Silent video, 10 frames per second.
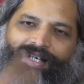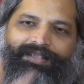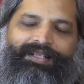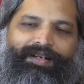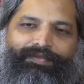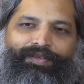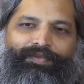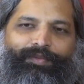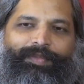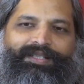And then after a
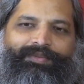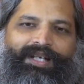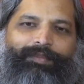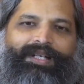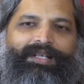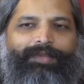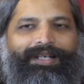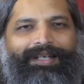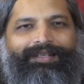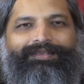few months when I met him
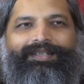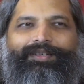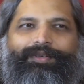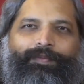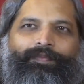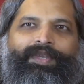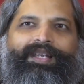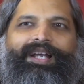again, he said, you know,